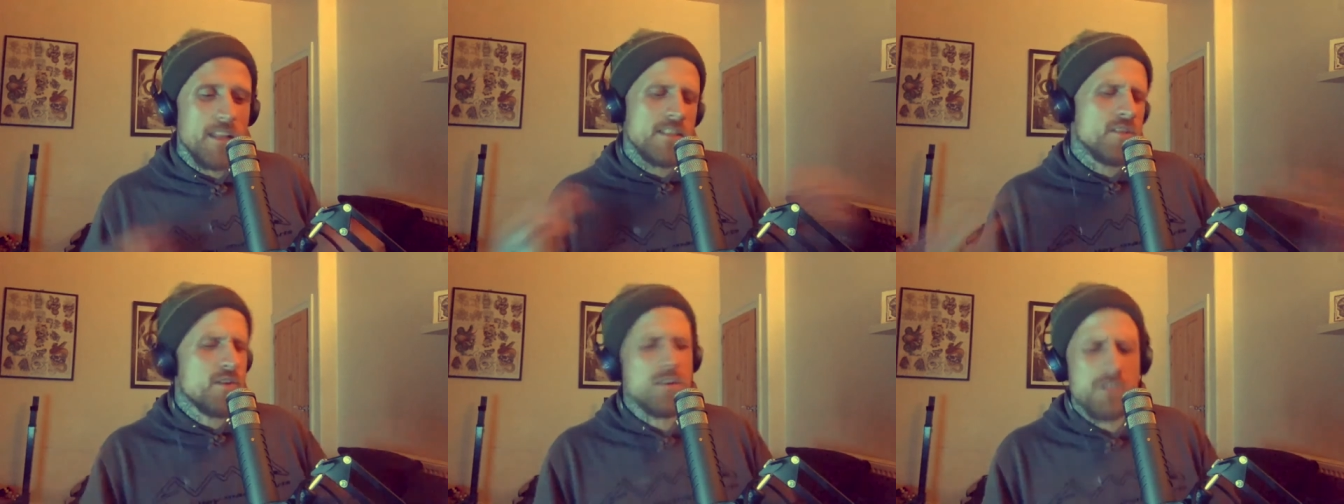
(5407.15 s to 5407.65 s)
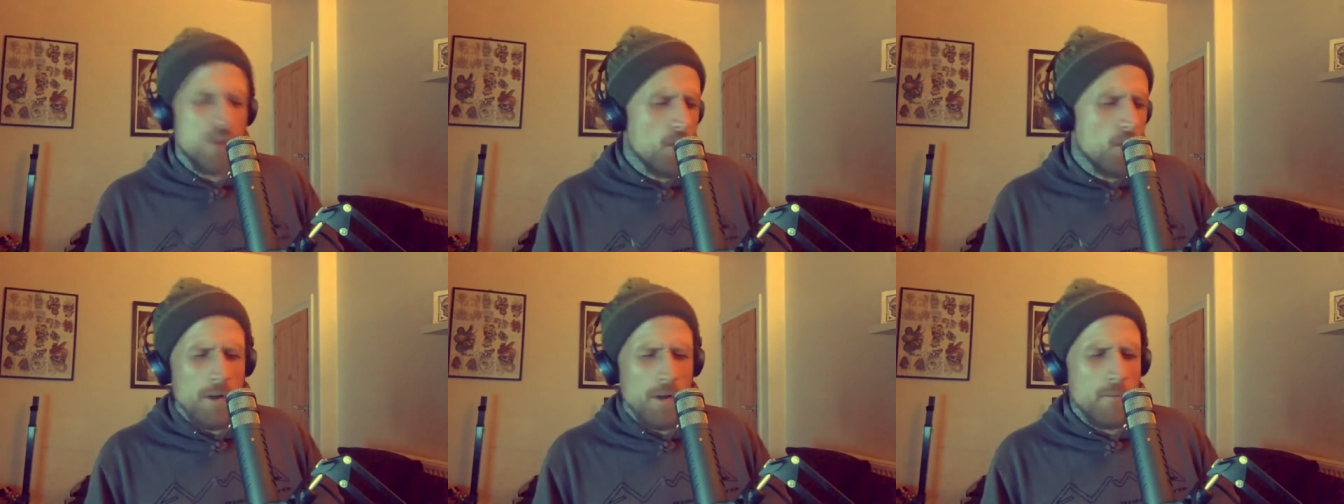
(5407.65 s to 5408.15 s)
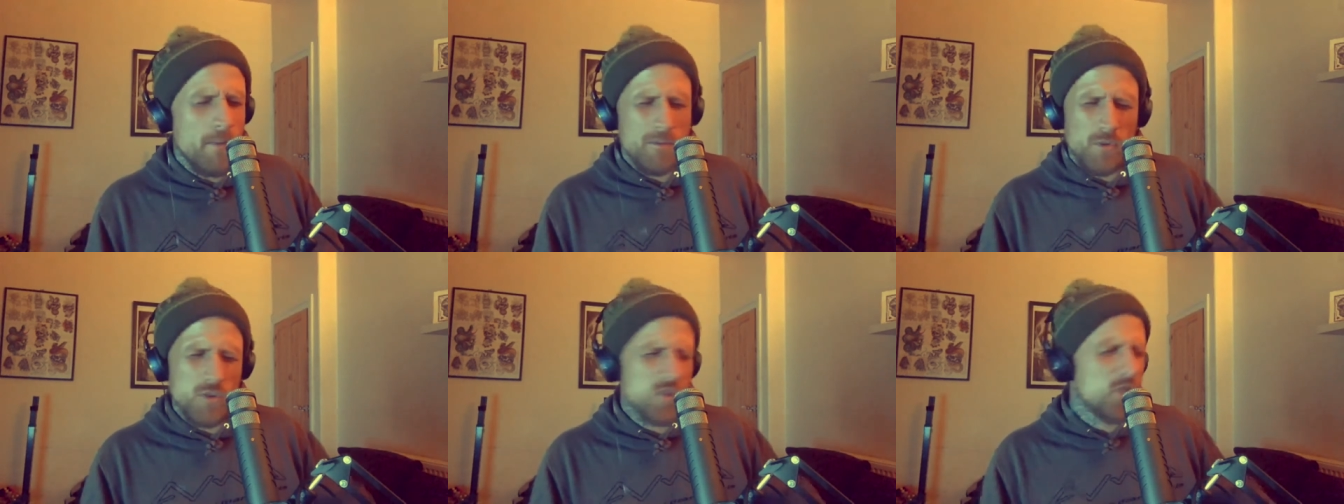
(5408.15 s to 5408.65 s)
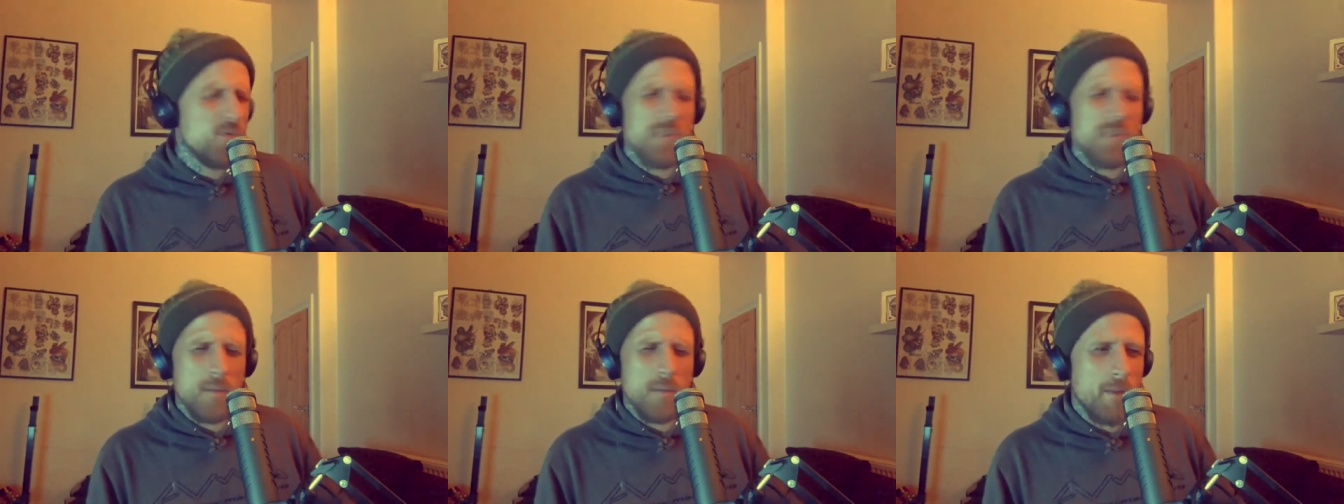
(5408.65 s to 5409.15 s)
"This is what's going on, man. What do you
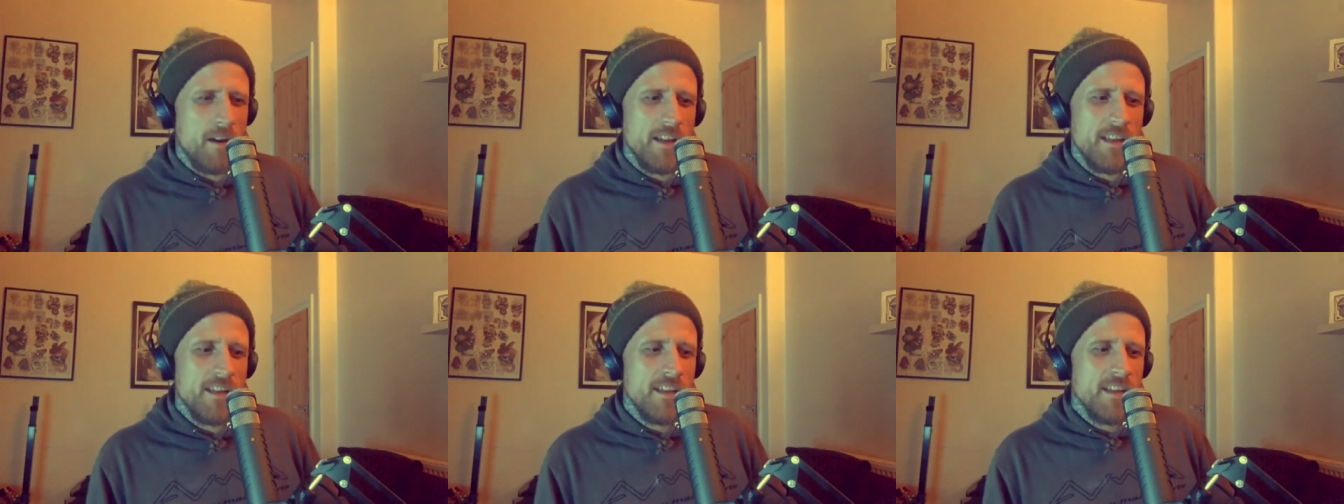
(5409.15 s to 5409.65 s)
think about it?"